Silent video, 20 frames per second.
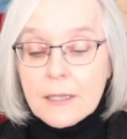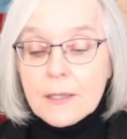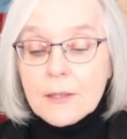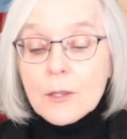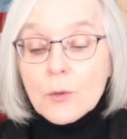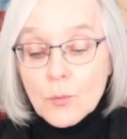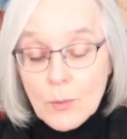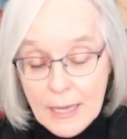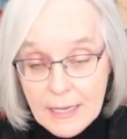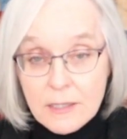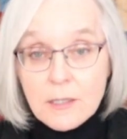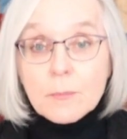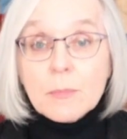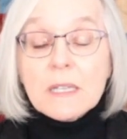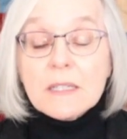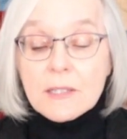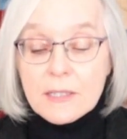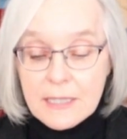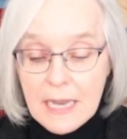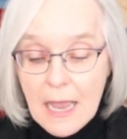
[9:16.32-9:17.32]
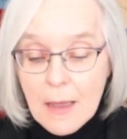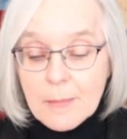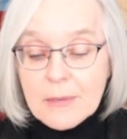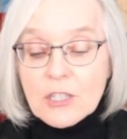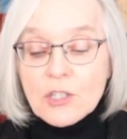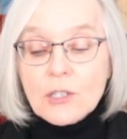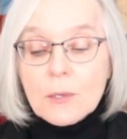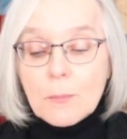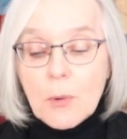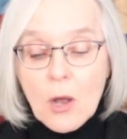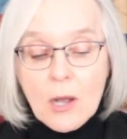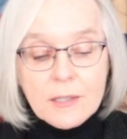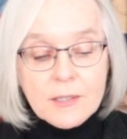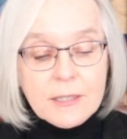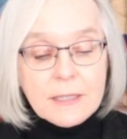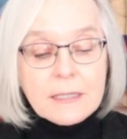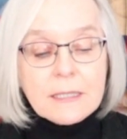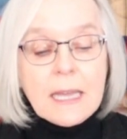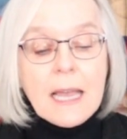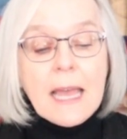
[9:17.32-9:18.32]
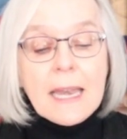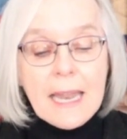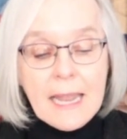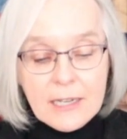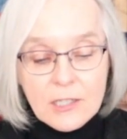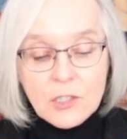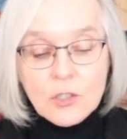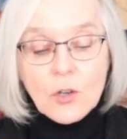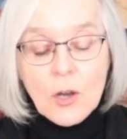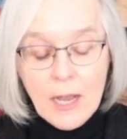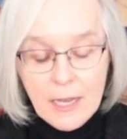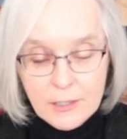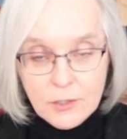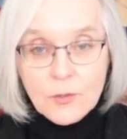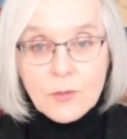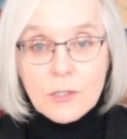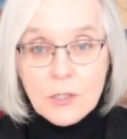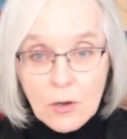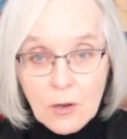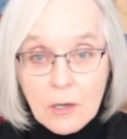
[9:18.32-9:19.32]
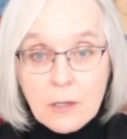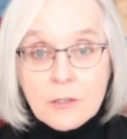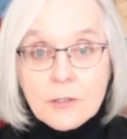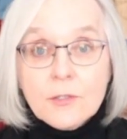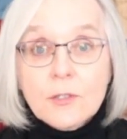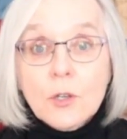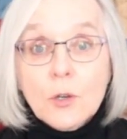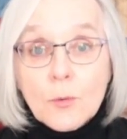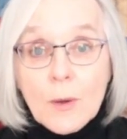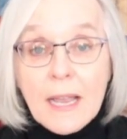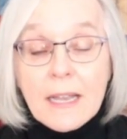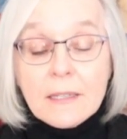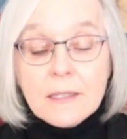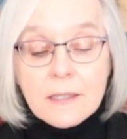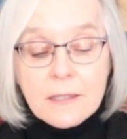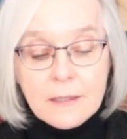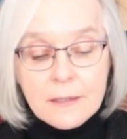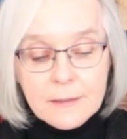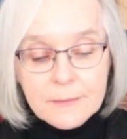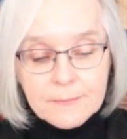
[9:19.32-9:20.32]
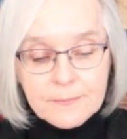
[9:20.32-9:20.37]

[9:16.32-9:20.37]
the rent plus damage deposit, an extra $100, correct?